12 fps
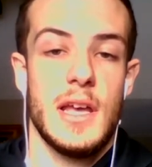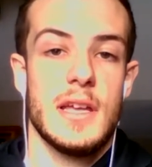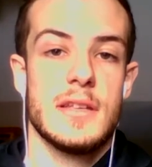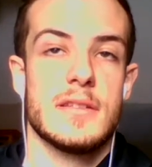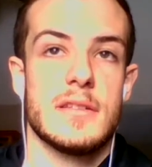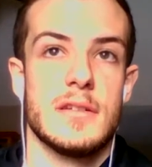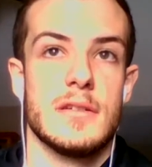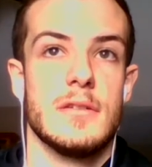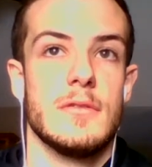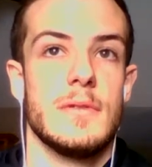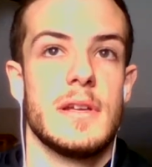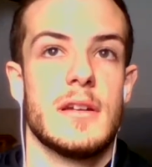
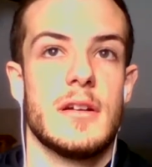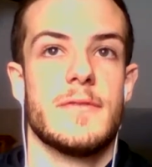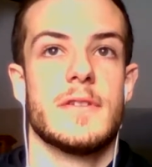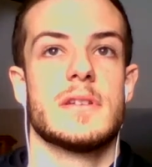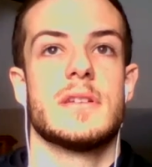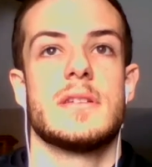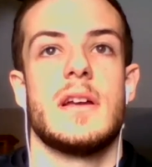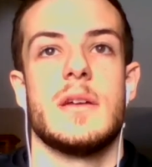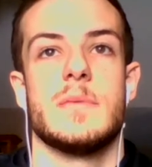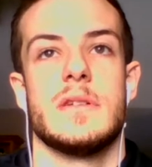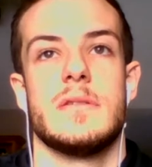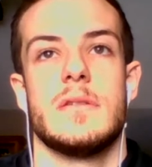So we get our first
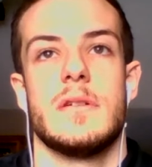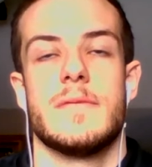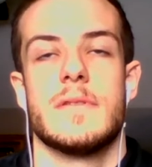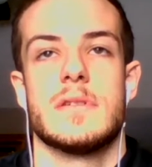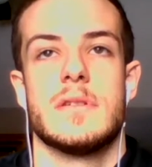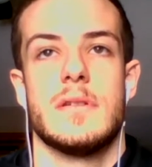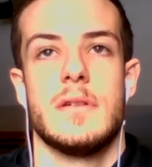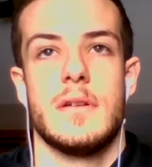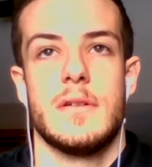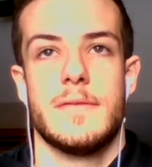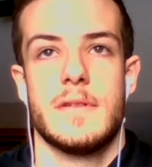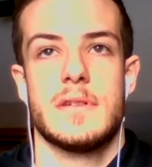assignment. Our
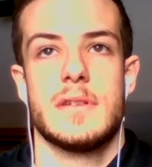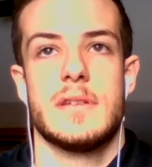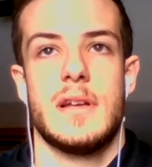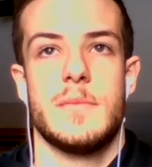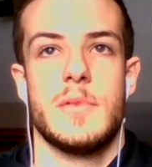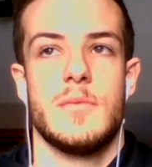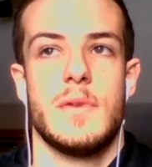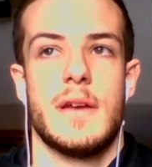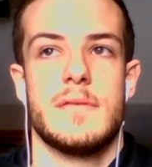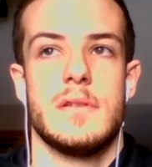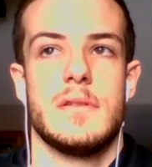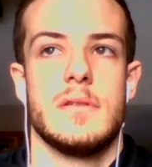first assignment, we have
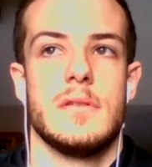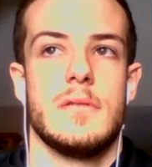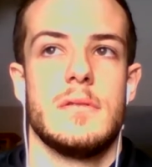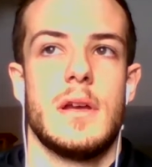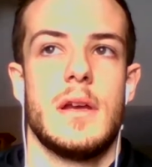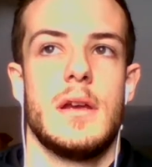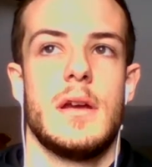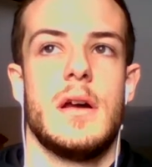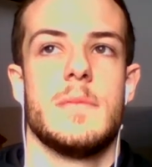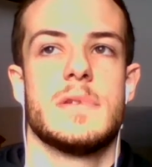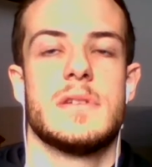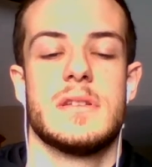to do
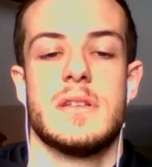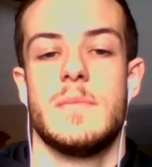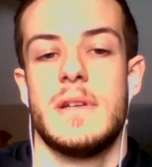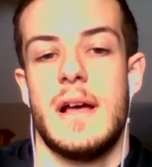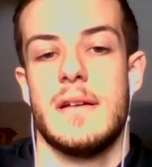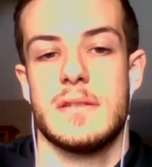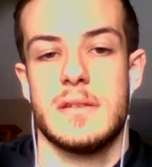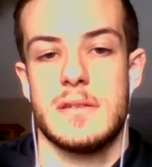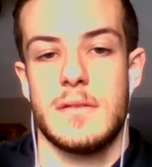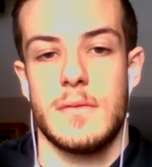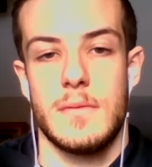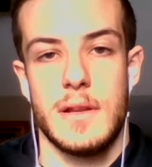a system analysis
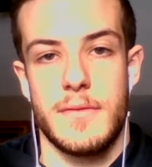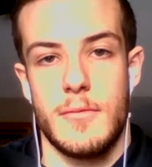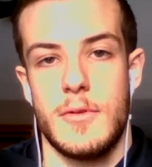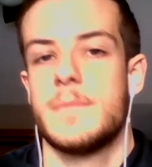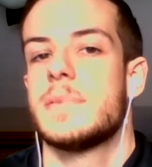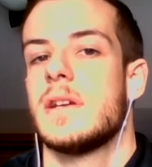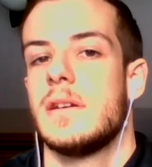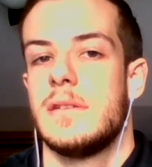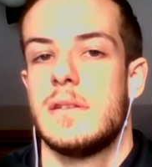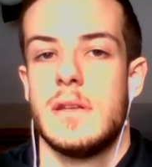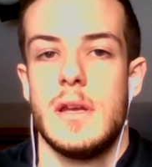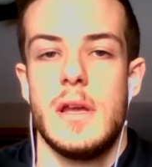of 3 different websites: